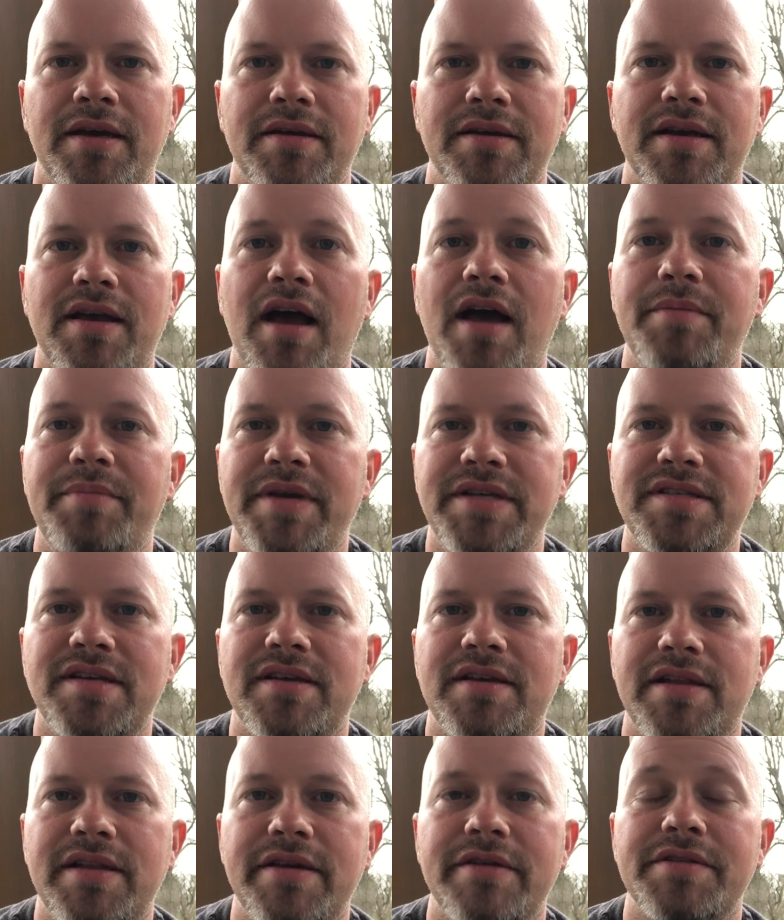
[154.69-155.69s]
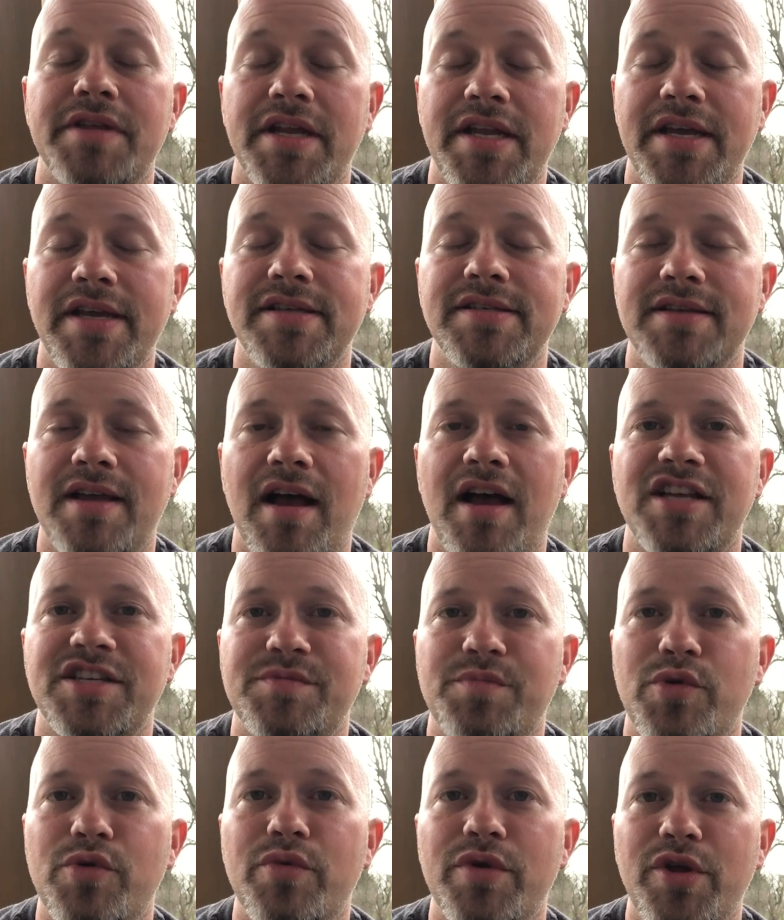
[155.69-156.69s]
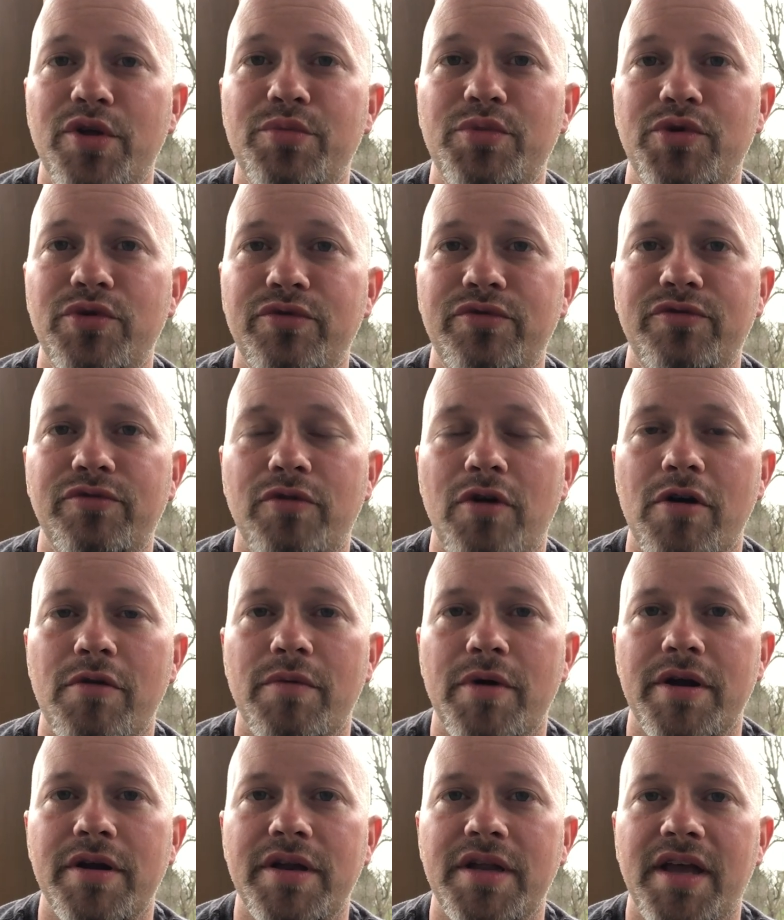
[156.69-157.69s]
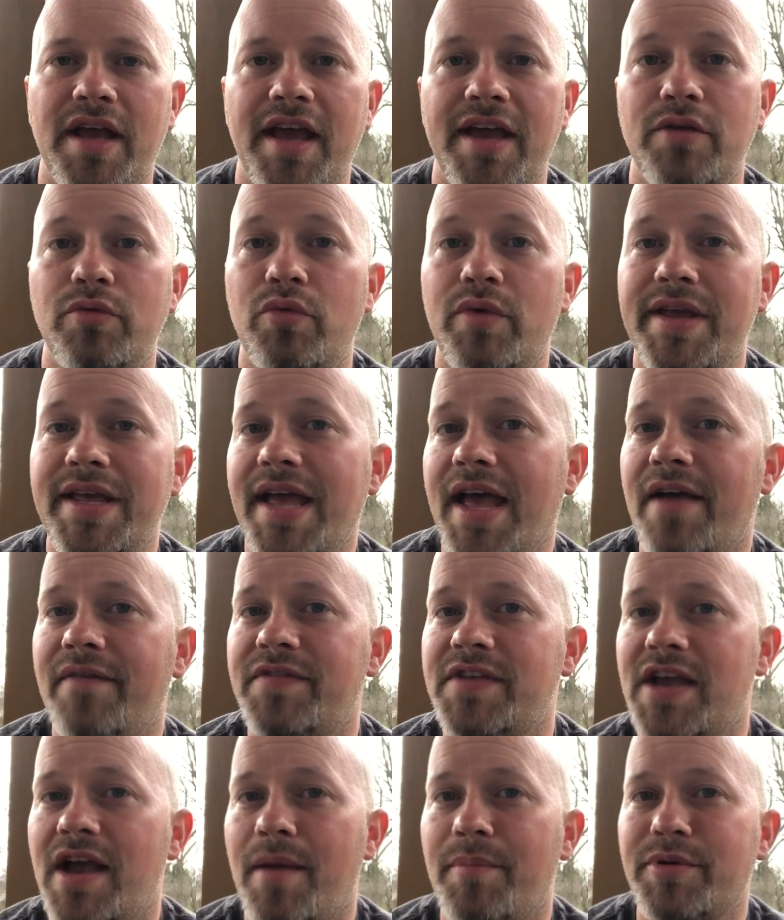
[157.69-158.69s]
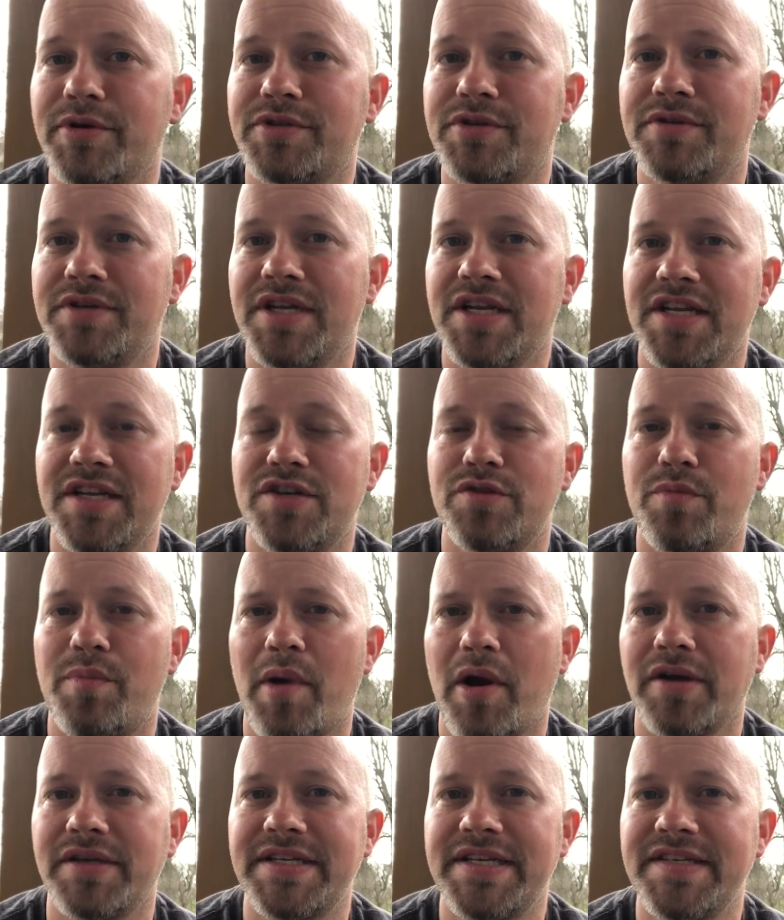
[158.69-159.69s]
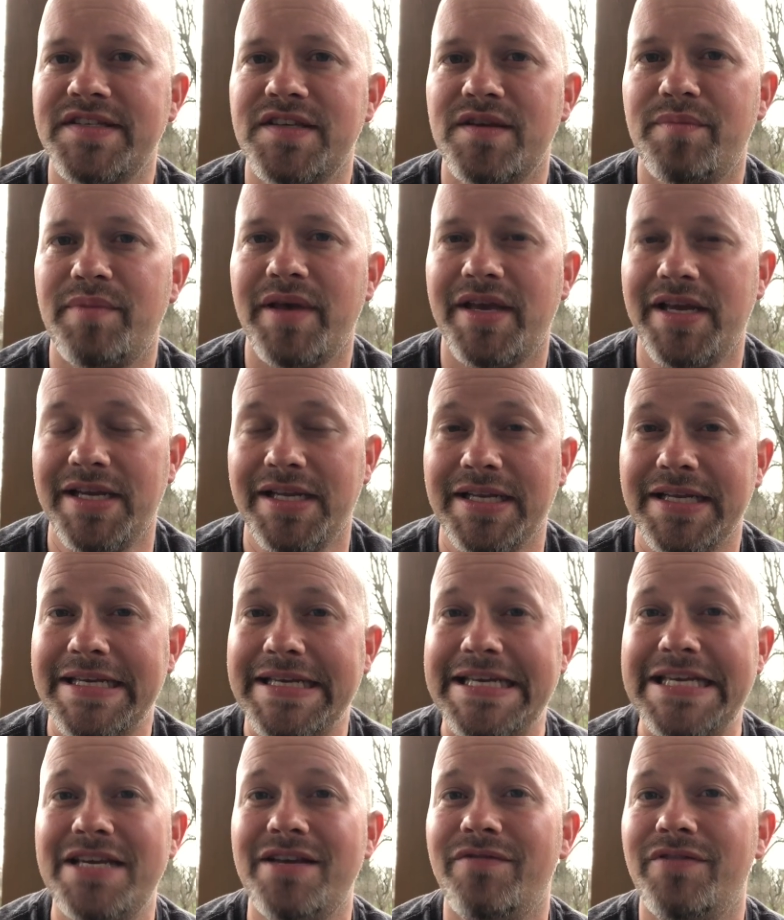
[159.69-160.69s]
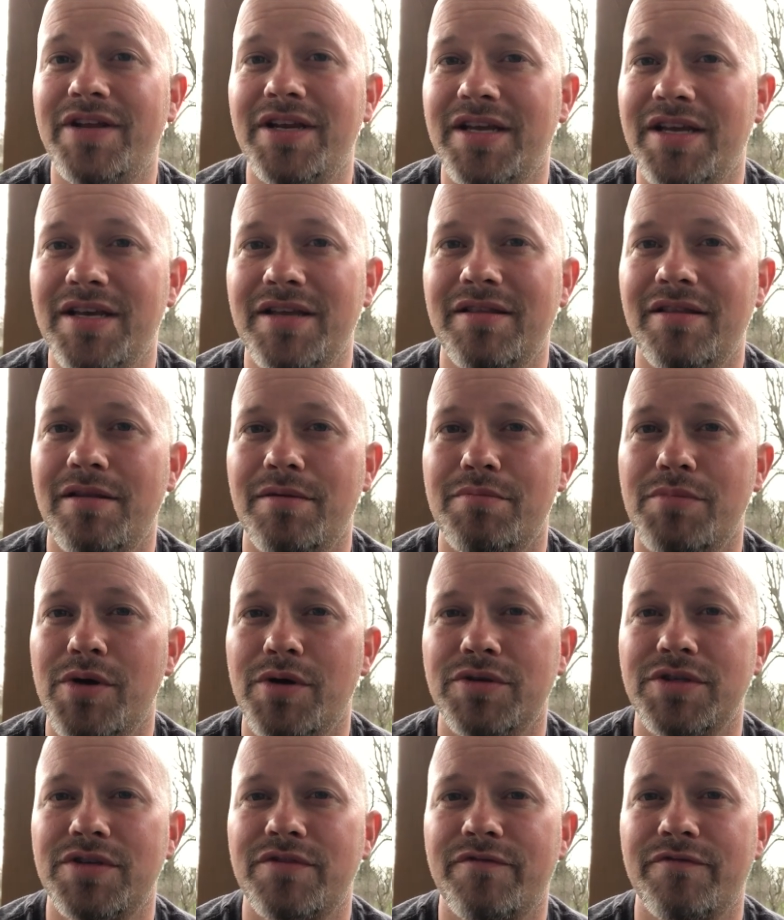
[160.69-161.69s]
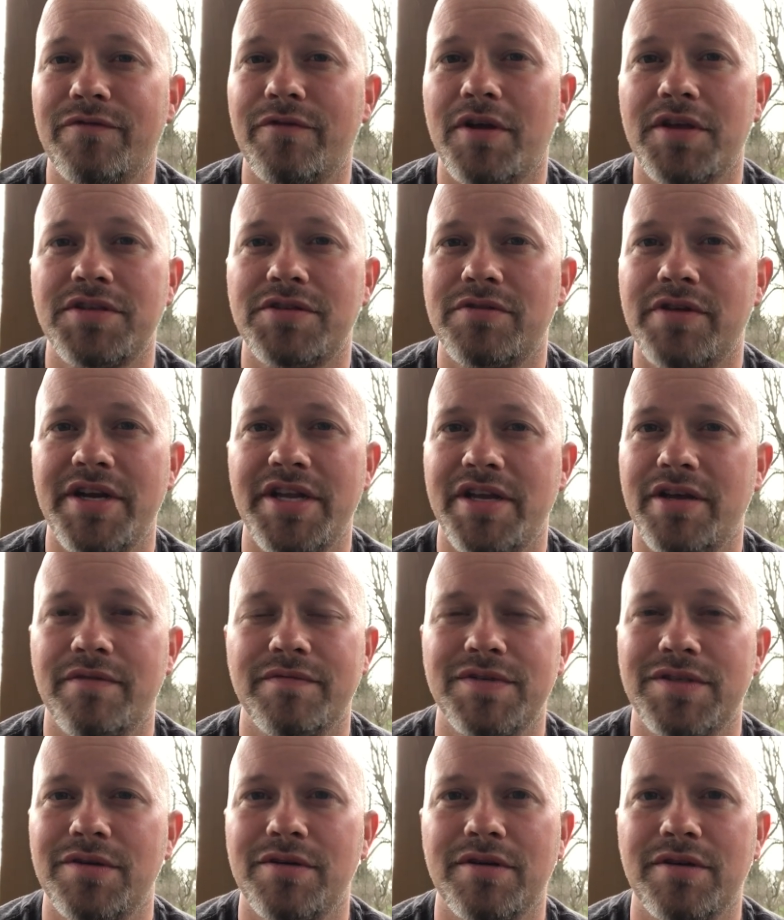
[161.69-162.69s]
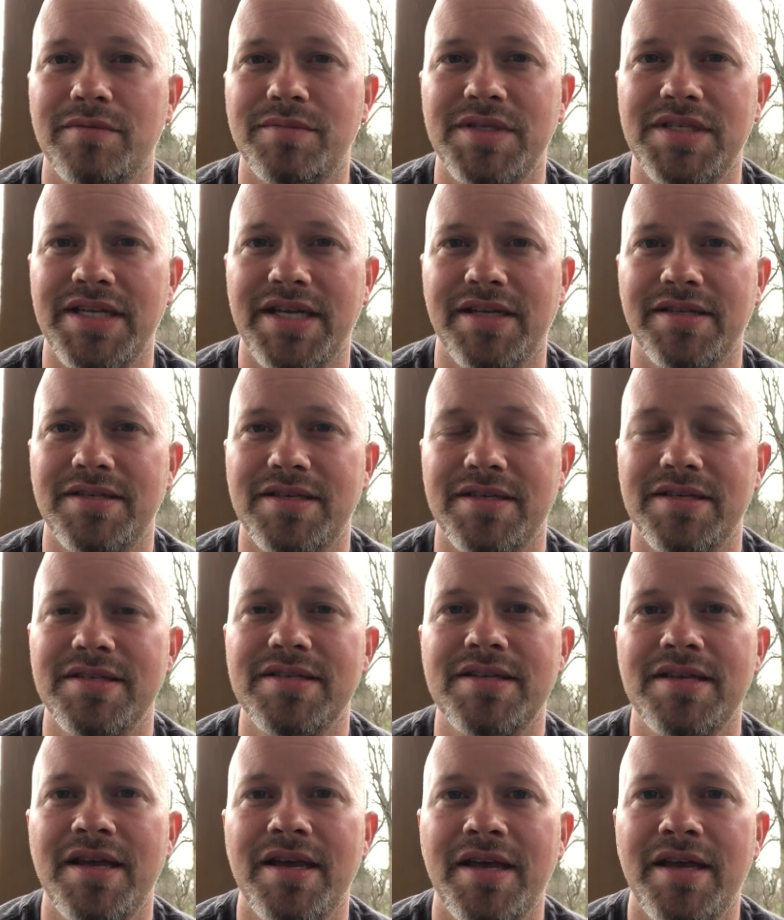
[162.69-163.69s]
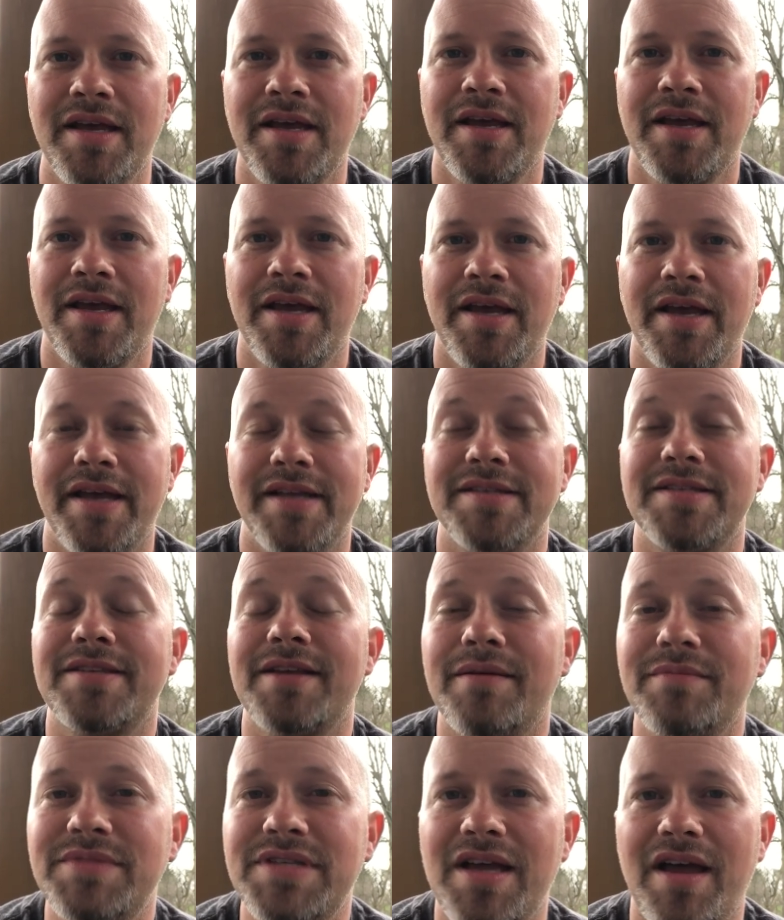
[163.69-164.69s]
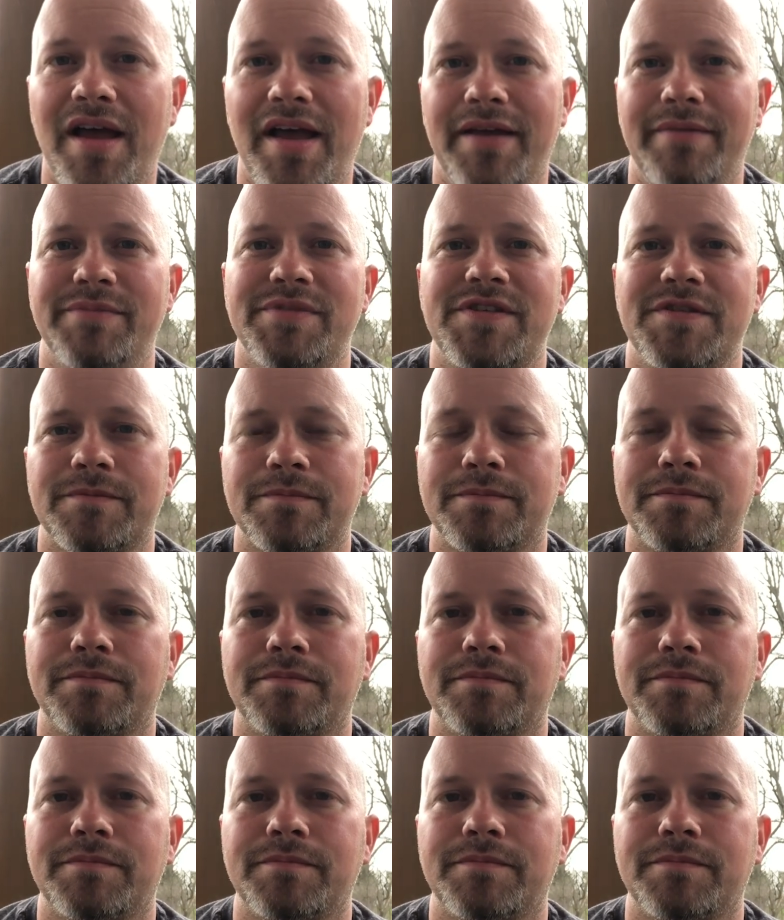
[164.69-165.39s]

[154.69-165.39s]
God makes it clear that his gospel will move forward, and we have the opportunity to participate even in the most frustrating of circumstances. And sometimes,